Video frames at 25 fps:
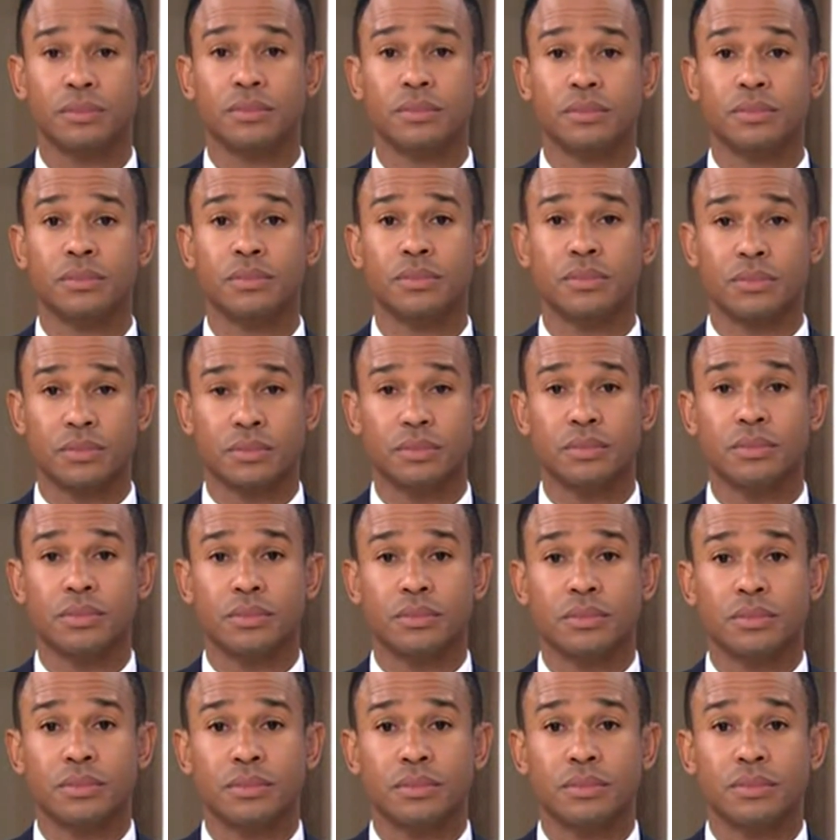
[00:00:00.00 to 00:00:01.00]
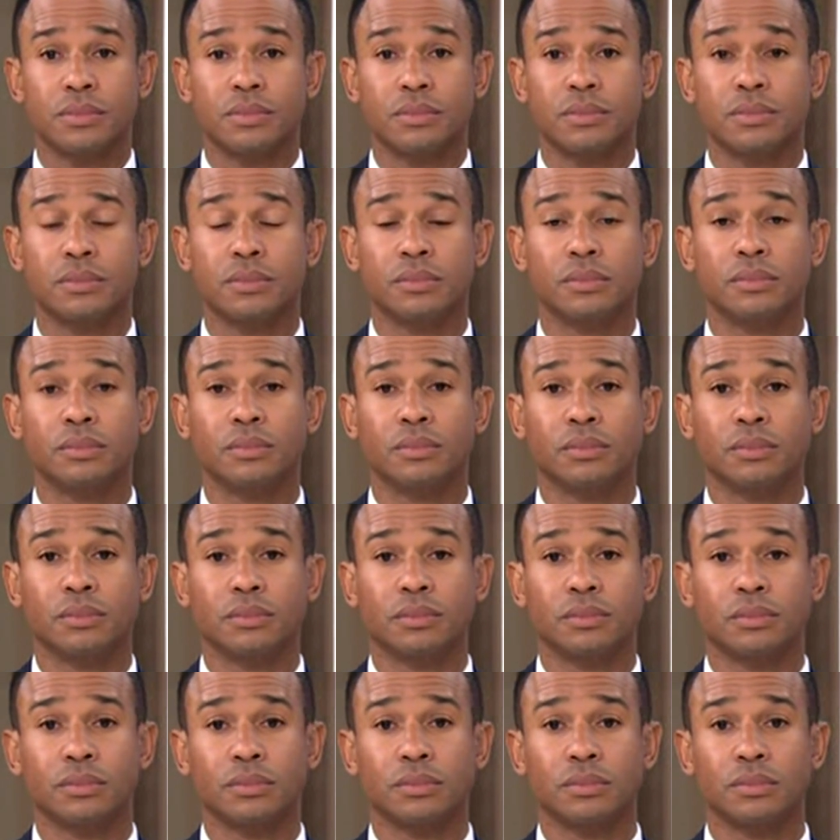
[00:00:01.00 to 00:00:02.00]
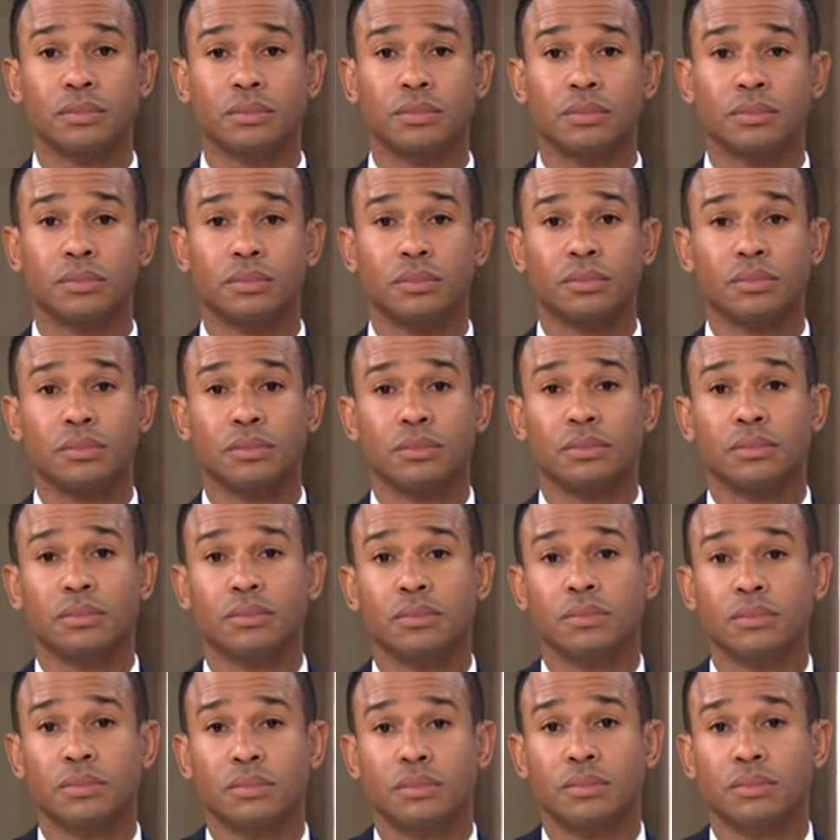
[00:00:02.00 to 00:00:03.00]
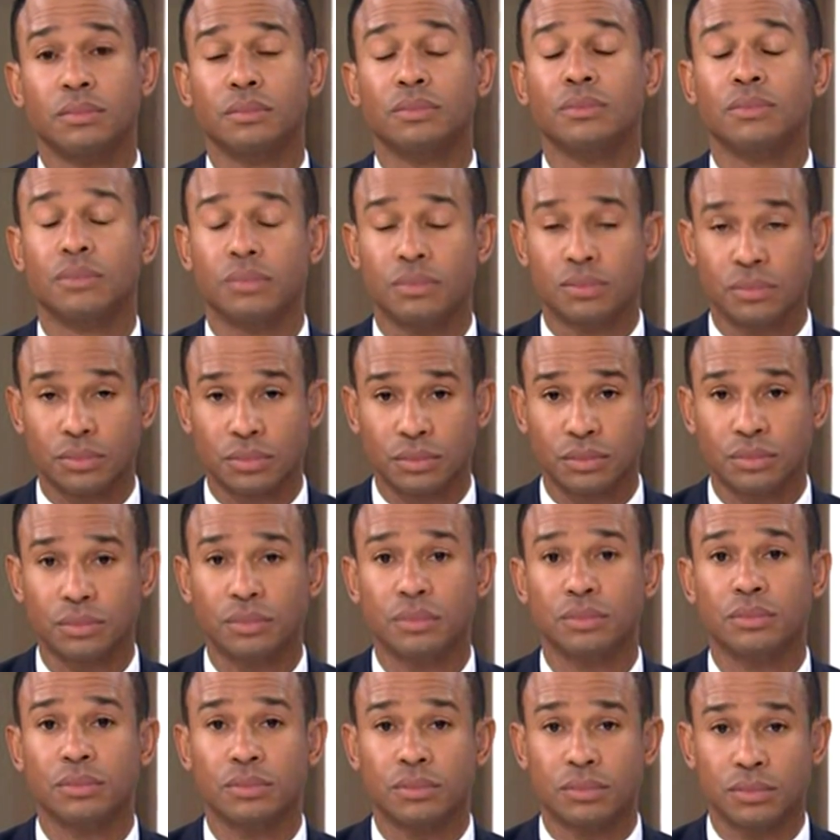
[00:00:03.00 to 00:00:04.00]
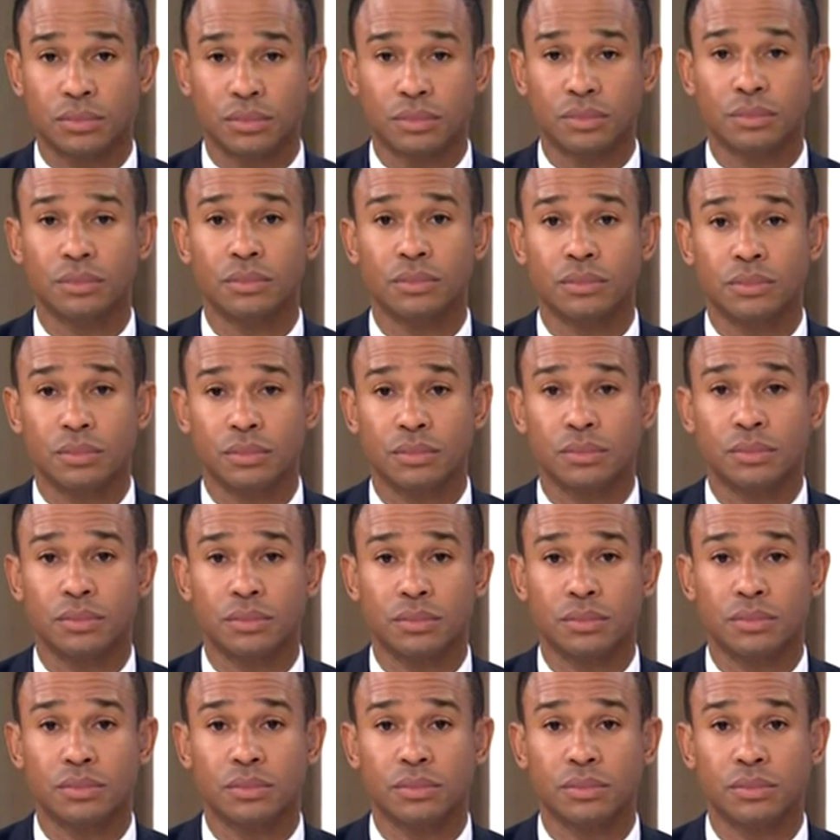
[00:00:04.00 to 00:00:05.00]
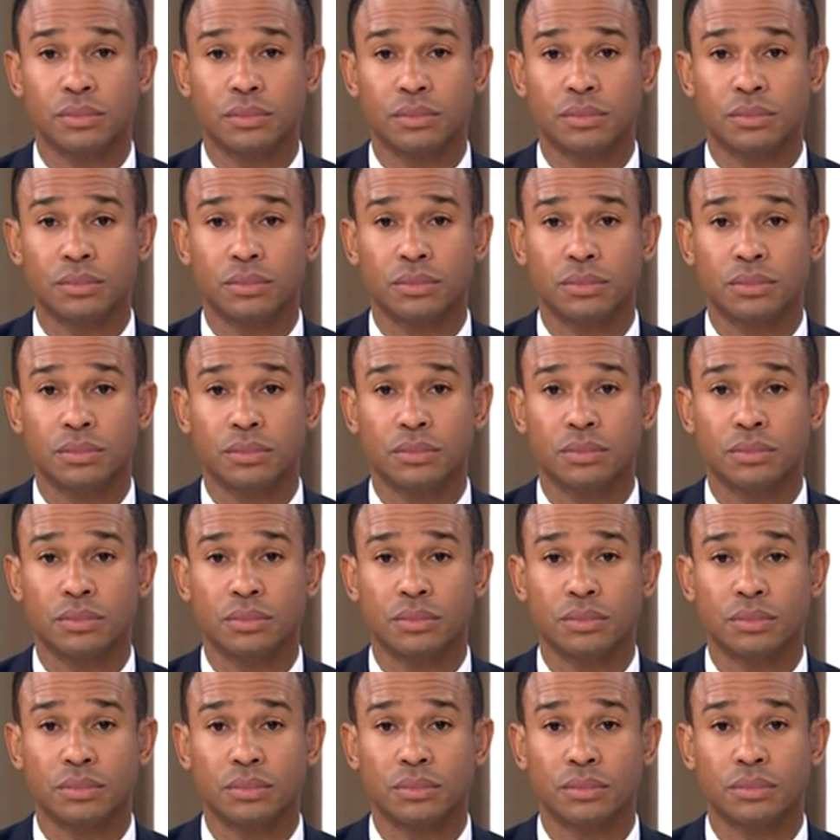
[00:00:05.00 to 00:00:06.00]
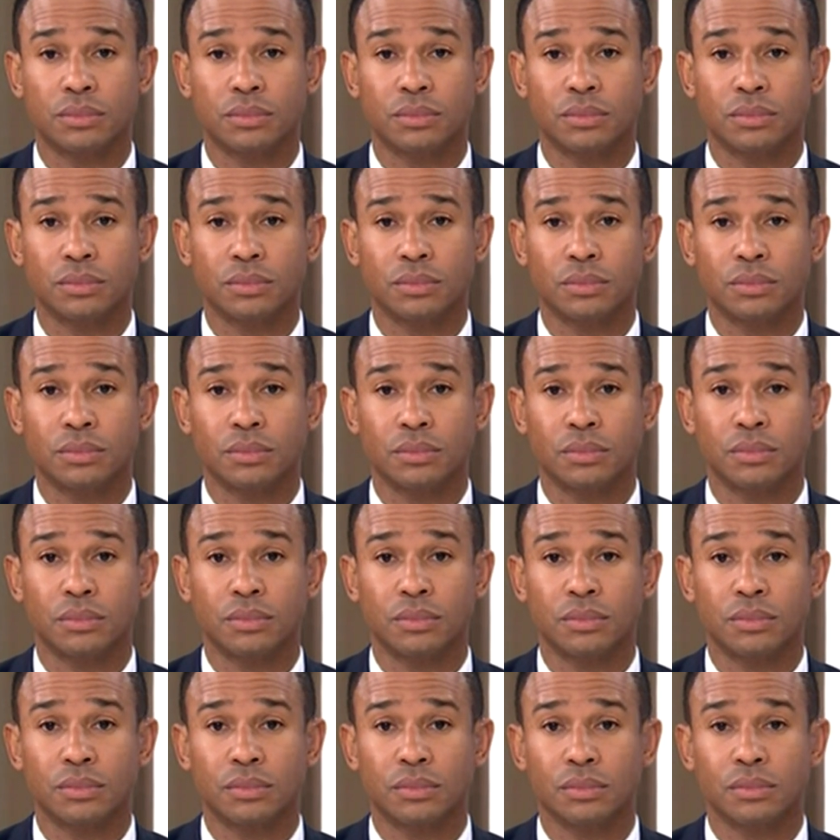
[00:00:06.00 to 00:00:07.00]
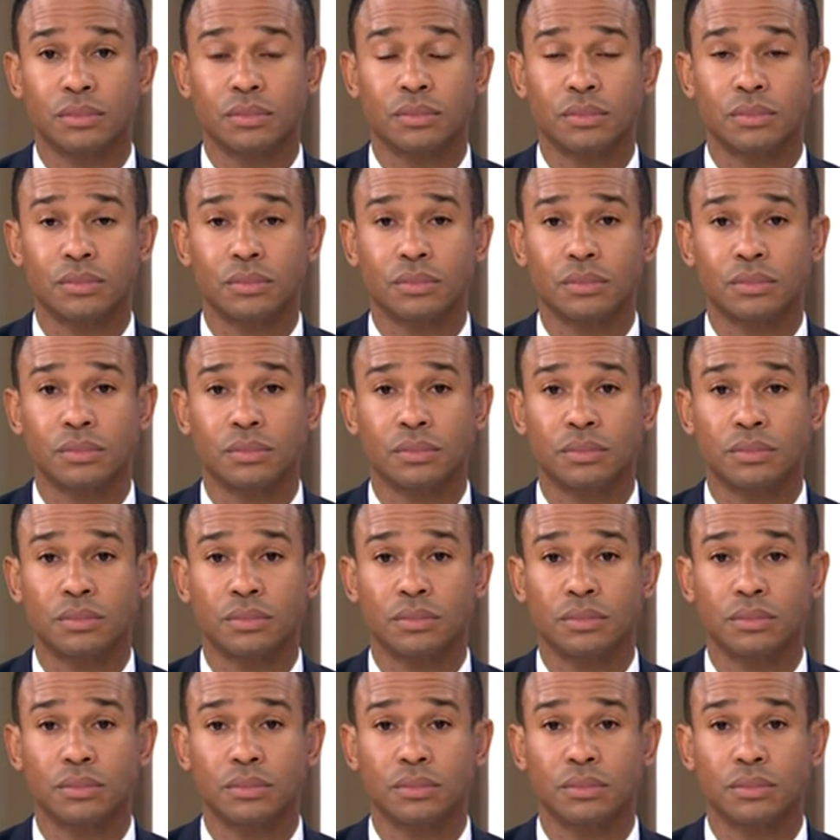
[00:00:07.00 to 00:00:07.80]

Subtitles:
The person shown says nothing.